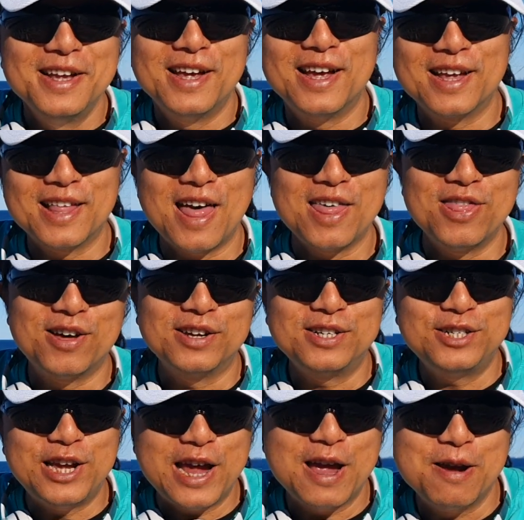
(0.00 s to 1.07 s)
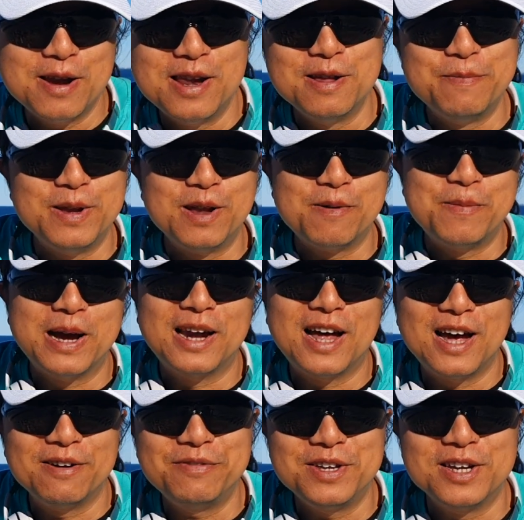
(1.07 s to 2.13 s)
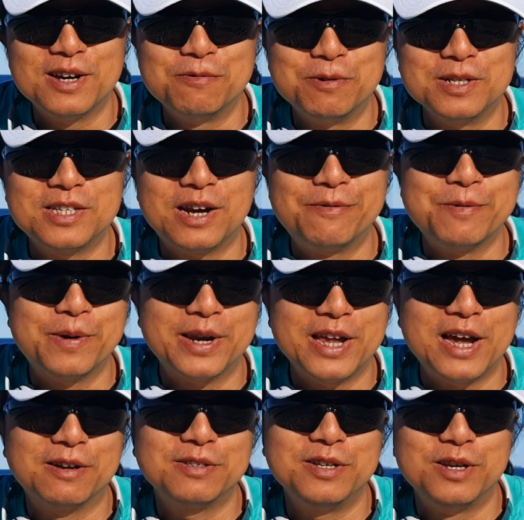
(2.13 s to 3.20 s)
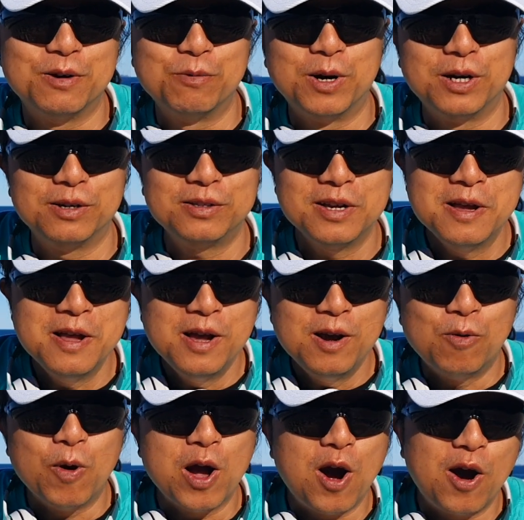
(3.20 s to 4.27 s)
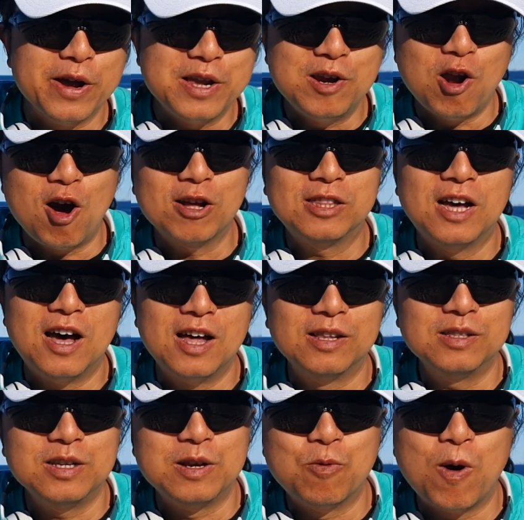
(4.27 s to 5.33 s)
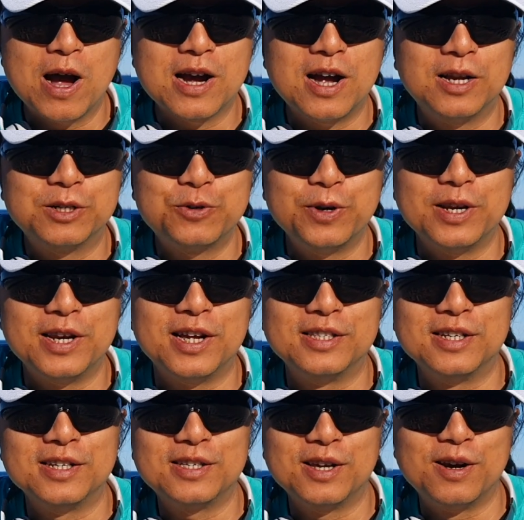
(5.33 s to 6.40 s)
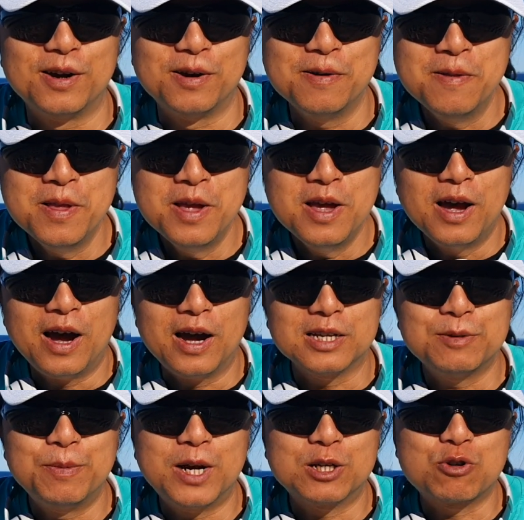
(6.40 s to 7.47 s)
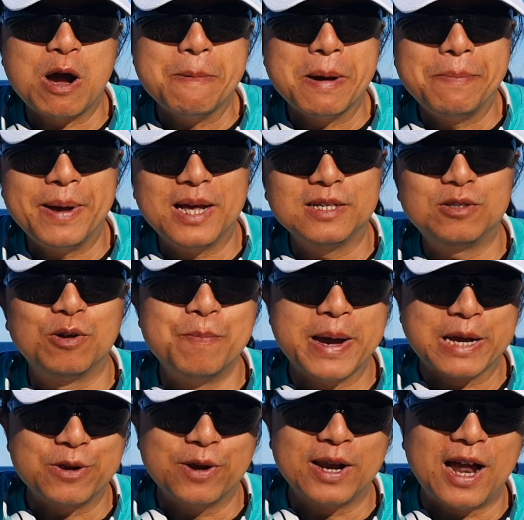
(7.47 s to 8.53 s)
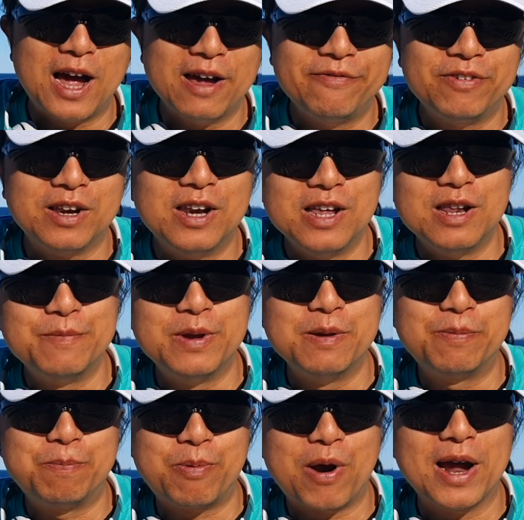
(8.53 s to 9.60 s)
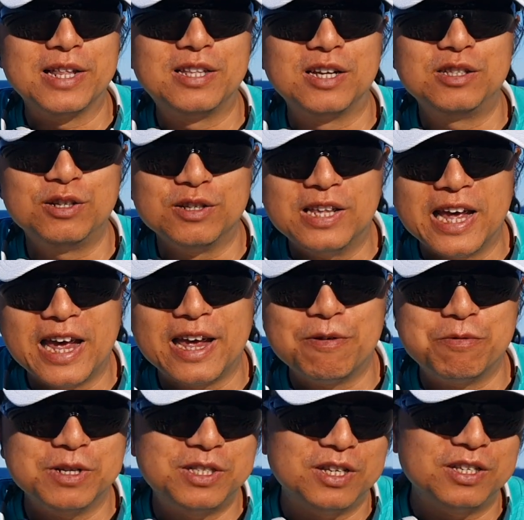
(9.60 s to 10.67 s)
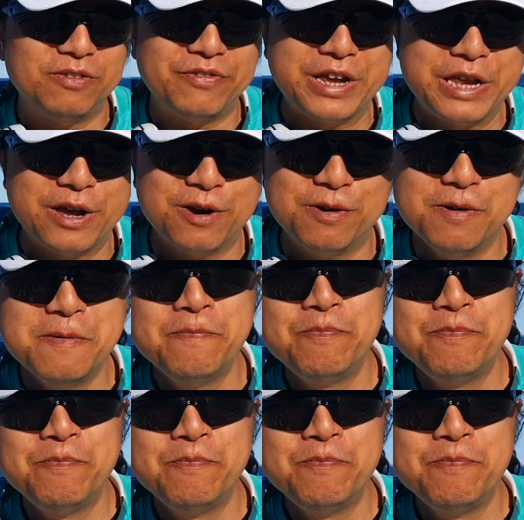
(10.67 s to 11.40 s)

and I thought share a little bit of my life here with everybody else in the world. We're all in lockdown in one country or another, so I must try my best to make your life a little bit brighter today with this video.